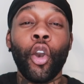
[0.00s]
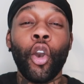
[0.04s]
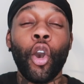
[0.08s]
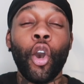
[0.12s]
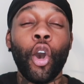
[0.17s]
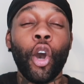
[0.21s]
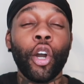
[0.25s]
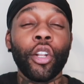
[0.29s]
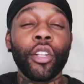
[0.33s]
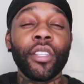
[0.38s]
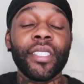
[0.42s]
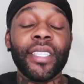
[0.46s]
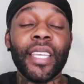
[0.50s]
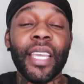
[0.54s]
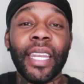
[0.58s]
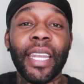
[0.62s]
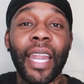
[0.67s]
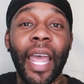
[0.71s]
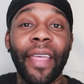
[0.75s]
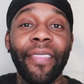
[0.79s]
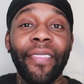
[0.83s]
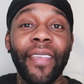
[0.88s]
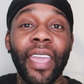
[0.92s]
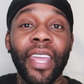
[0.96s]
content
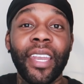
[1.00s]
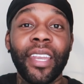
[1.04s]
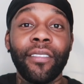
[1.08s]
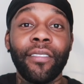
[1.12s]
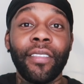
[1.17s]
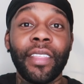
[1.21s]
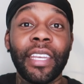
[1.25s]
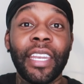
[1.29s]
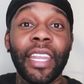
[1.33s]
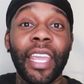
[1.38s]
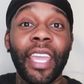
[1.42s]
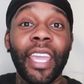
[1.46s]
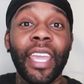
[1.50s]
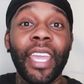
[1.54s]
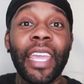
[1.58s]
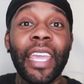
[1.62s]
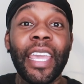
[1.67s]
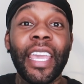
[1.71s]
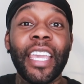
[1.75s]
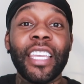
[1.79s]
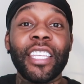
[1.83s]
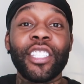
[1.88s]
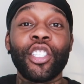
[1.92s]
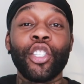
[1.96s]
at the end of the day.
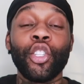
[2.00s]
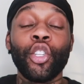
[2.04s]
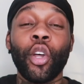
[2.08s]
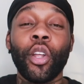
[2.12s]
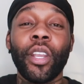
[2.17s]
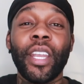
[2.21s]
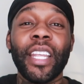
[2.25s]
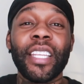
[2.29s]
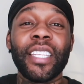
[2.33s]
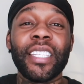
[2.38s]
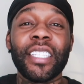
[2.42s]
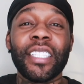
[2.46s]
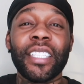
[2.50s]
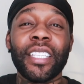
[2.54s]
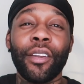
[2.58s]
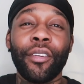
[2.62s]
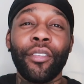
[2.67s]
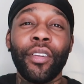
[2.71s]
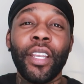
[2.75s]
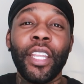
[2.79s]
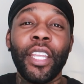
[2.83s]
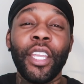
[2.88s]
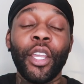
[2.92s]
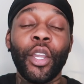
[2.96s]
It's not
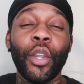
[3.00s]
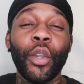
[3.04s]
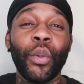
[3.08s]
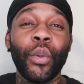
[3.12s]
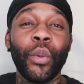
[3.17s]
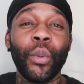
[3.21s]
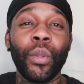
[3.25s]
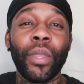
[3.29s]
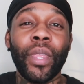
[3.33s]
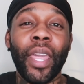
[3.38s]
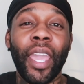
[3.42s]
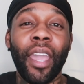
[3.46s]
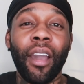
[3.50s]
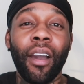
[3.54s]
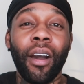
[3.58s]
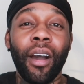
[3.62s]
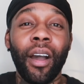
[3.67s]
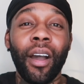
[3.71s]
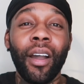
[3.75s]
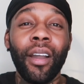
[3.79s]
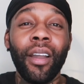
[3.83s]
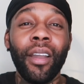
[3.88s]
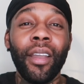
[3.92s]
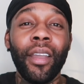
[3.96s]
necessarily who they
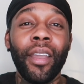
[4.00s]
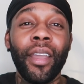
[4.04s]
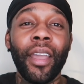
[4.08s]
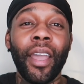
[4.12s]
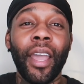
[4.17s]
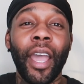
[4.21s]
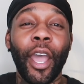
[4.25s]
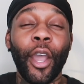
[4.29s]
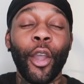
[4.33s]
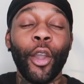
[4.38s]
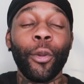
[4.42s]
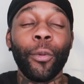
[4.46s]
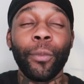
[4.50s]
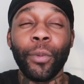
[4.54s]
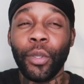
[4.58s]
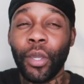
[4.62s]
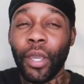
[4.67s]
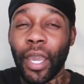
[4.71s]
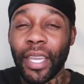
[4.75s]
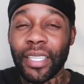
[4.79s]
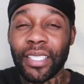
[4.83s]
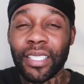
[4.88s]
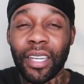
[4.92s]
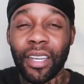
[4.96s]
are. I hope you
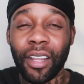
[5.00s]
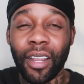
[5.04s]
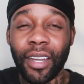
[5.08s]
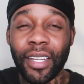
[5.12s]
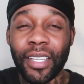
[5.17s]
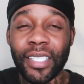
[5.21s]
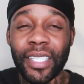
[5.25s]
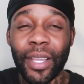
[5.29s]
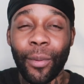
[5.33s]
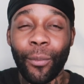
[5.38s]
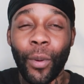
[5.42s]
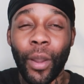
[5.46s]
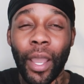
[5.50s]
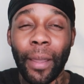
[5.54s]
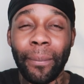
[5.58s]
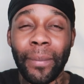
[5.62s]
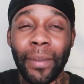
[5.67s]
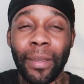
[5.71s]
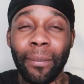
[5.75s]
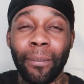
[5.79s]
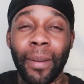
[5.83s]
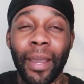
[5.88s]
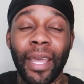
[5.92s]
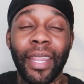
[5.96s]
guys can understand what I
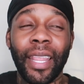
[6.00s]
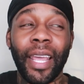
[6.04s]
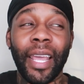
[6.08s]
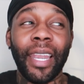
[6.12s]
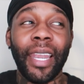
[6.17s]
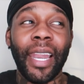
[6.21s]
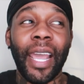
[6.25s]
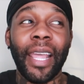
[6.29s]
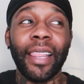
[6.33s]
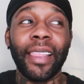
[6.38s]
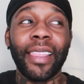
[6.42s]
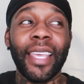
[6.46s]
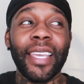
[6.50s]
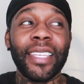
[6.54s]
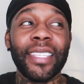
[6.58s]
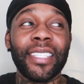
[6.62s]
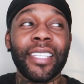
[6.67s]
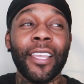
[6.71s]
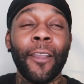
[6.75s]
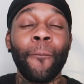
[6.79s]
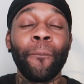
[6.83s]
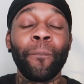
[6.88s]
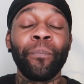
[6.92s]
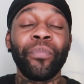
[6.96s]
mean by that. Like there's
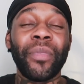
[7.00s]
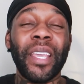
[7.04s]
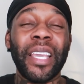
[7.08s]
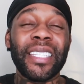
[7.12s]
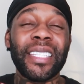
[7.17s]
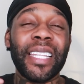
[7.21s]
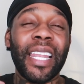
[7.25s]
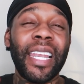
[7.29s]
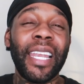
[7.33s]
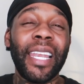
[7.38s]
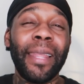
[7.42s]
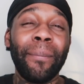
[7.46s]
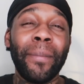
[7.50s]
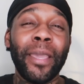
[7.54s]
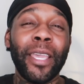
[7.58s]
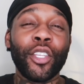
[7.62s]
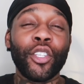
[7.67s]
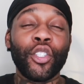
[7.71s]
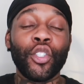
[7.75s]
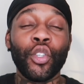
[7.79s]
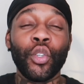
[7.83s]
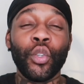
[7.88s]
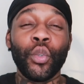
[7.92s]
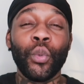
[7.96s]
a
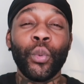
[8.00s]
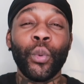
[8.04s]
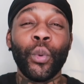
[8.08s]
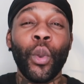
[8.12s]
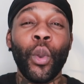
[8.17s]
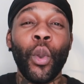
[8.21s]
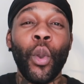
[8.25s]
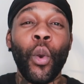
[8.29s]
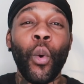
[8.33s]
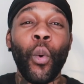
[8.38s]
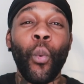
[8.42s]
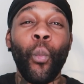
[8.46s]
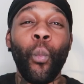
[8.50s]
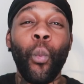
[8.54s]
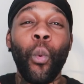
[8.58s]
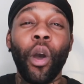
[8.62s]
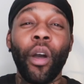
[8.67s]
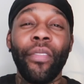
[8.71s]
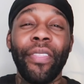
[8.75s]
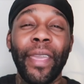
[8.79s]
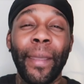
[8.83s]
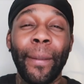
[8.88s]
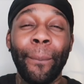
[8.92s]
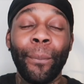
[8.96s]
limit to
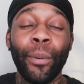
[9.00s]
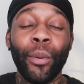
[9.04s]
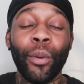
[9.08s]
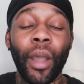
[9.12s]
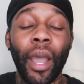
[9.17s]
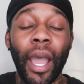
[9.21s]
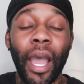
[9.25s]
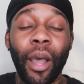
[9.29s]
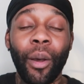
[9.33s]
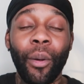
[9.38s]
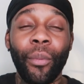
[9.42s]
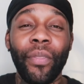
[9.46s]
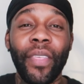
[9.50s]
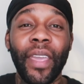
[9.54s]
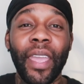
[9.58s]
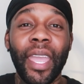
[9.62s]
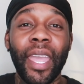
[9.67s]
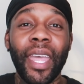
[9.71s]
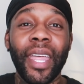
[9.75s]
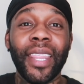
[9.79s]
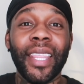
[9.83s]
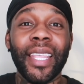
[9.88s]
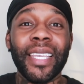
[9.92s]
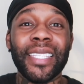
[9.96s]
what they put out
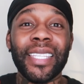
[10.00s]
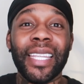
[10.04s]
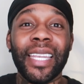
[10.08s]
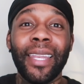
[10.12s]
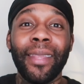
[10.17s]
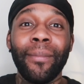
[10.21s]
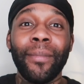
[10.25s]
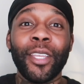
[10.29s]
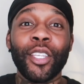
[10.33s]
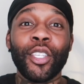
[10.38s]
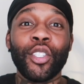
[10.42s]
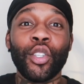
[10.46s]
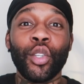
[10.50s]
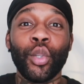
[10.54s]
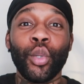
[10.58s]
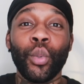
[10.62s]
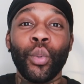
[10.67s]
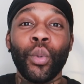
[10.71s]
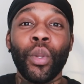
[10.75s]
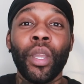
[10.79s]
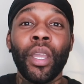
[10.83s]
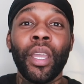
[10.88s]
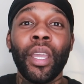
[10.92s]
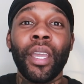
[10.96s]
there. There's a limit
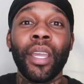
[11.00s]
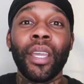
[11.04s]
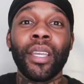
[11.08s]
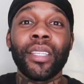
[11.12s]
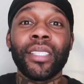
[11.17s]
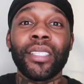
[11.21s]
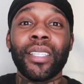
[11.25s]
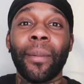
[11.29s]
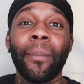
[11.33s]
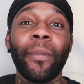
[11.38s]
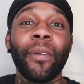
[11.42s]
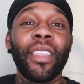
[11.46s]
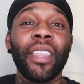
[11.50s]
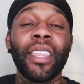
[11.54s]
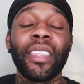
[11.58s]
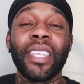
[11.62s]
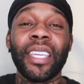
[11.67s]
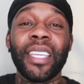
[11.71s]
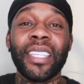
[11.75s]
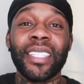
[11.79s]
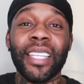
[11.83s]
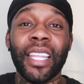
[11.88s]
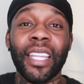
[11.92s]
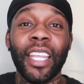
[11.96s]
to some of the
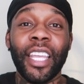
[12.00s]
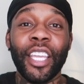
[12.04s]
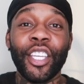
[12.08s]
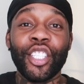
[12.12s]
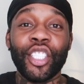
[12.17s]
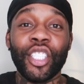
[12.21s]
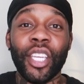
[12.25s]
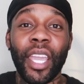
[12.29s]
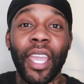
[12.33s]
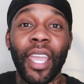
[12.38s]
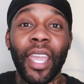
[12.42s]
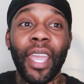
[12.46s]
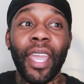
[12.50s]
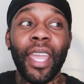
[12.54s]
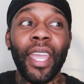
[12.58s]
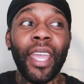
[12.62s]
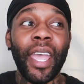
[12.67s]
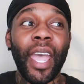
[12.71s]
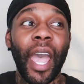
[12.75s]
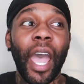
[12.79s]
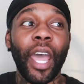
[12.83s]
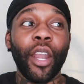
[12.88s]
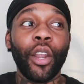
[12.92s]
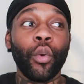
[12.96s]
things that they share.
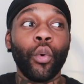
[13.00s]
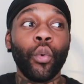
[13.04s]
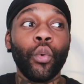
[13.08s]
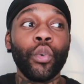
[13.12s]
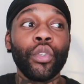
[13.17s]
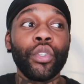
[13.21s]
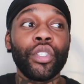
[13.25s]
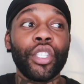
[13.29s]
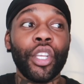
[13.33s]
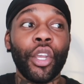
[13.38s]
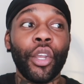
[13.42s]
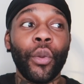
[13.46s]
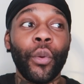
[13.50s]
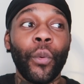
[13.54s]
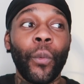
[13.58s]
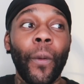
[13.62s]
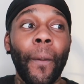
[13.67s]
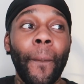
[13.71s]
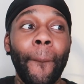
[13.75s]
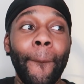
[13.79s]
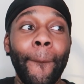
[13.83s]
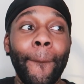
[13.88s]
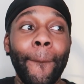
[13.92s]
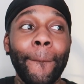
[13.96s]
And
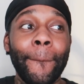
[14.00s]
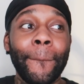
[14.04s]
also,